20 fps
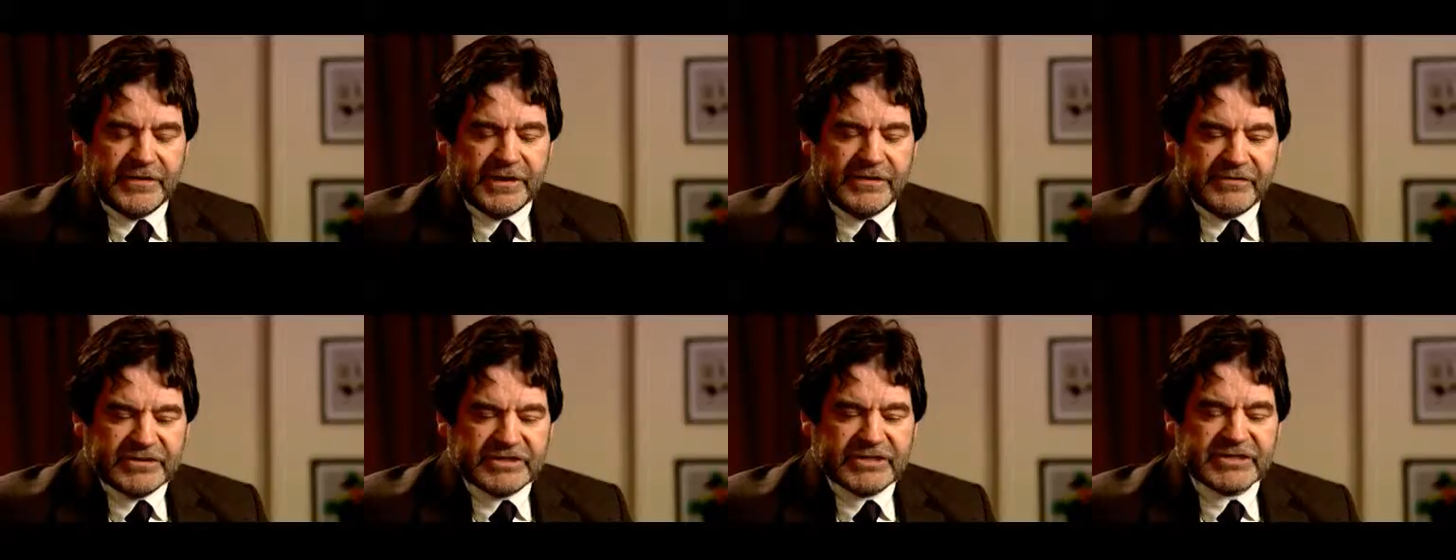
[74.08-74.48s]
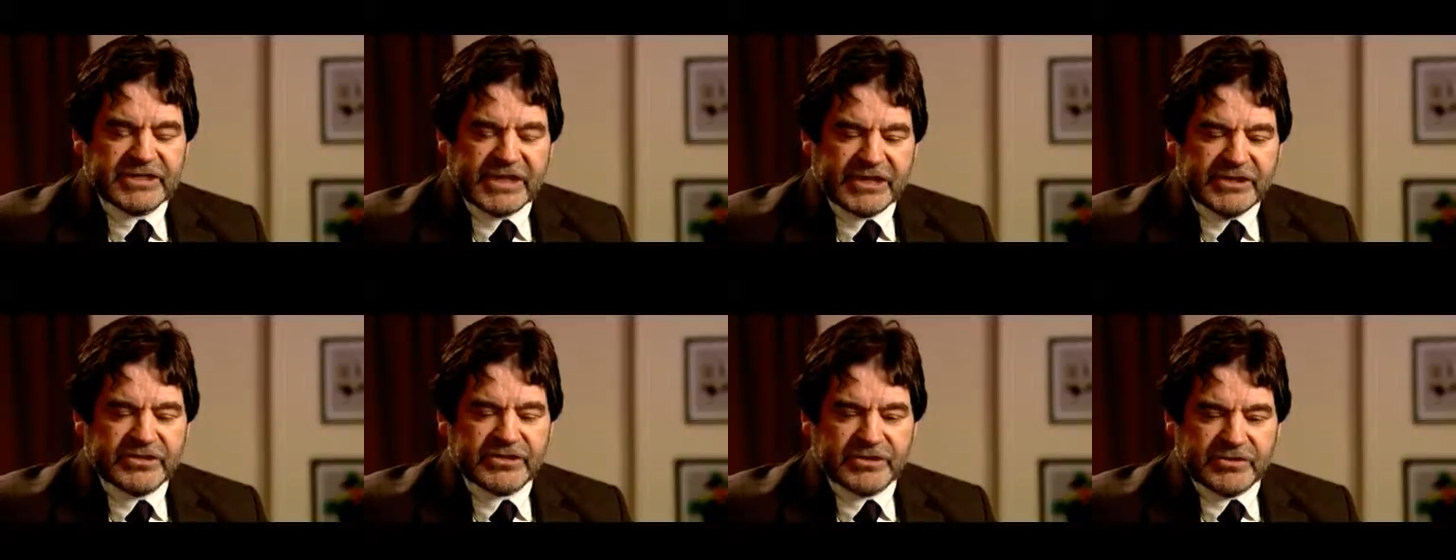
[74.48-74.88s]
There is a
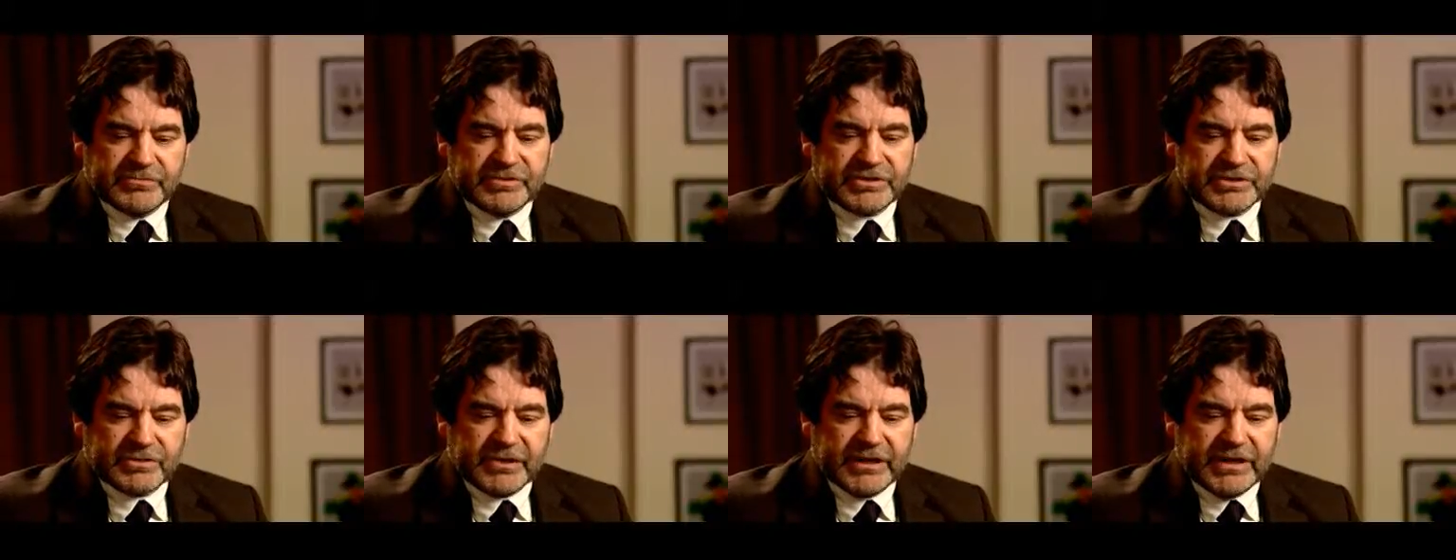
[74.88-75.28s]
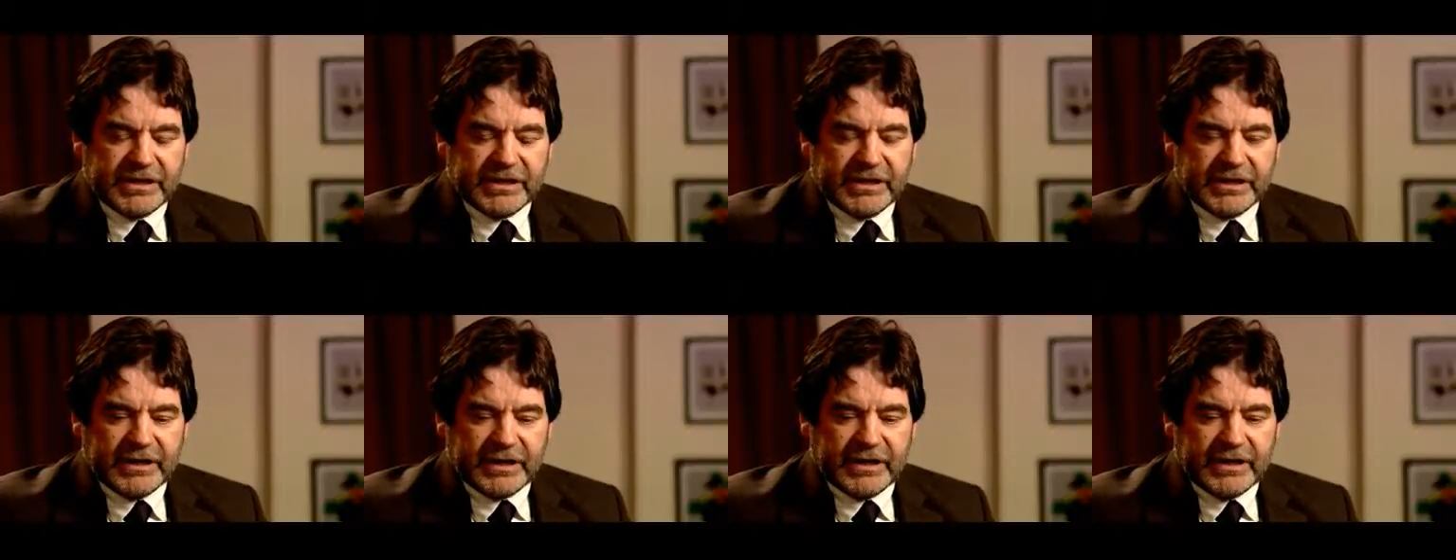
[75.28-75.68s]
tension
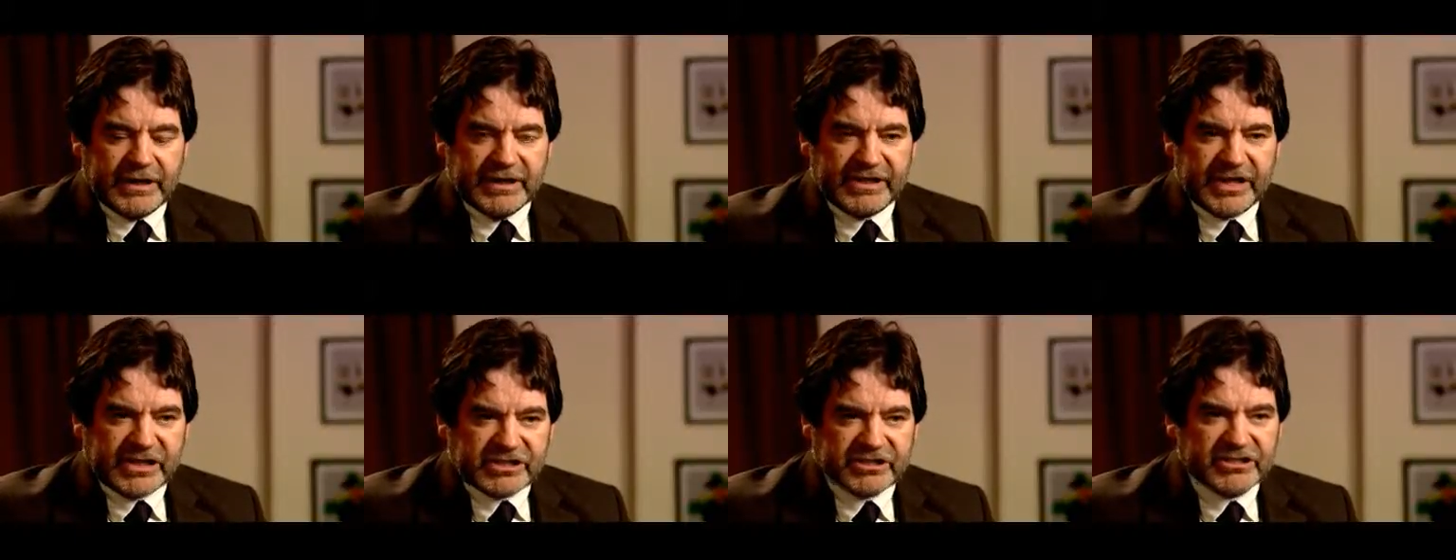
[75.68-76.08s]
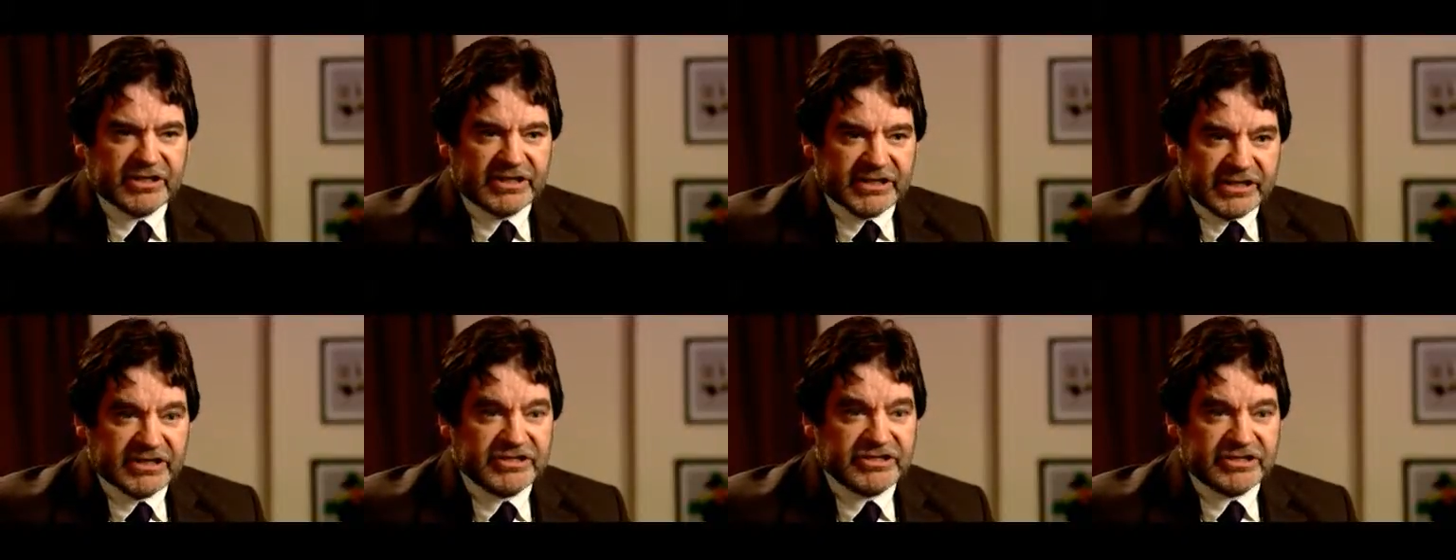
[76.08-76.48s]
between uh, a
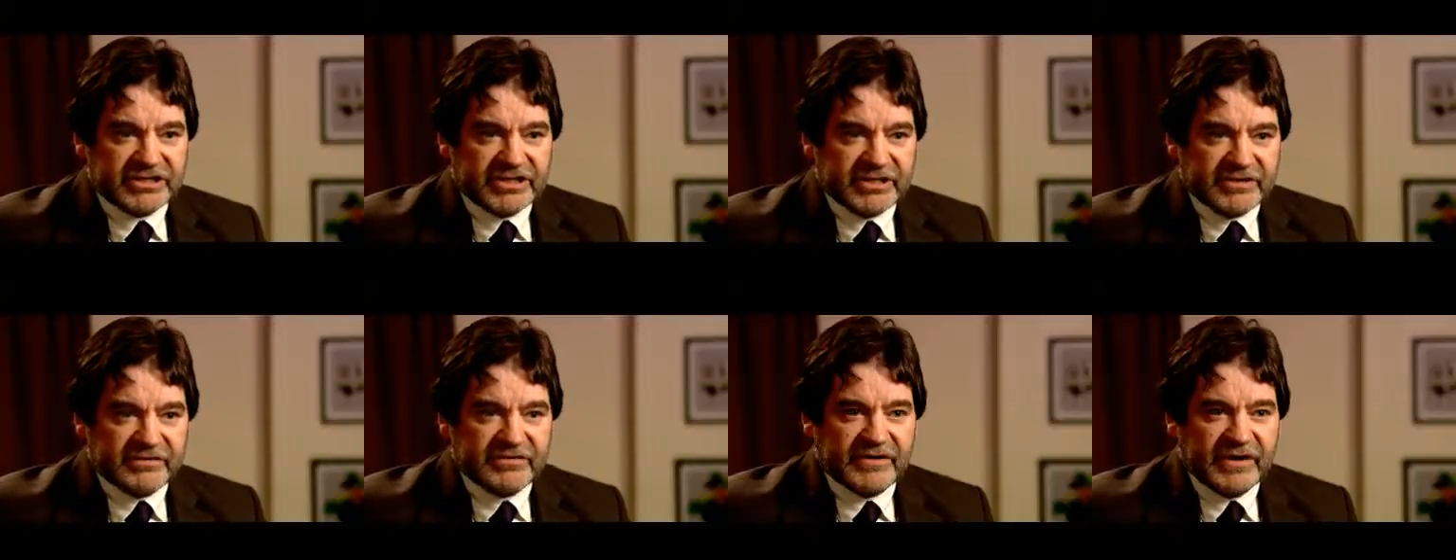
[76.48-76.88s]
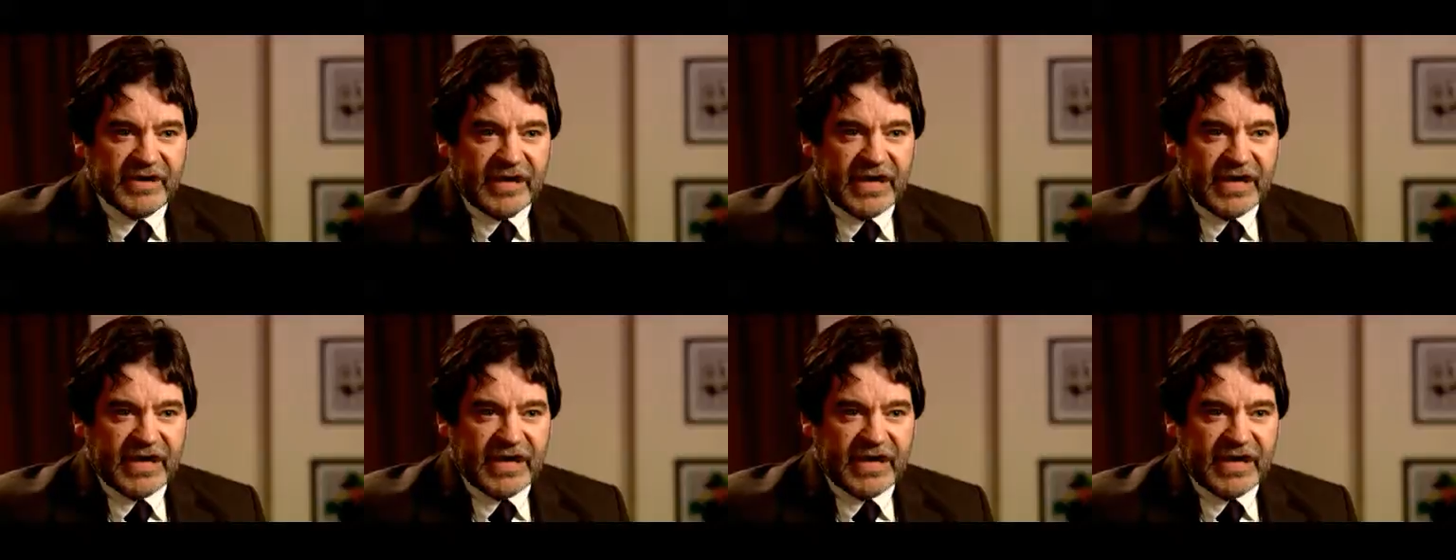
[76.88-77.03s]
national initiative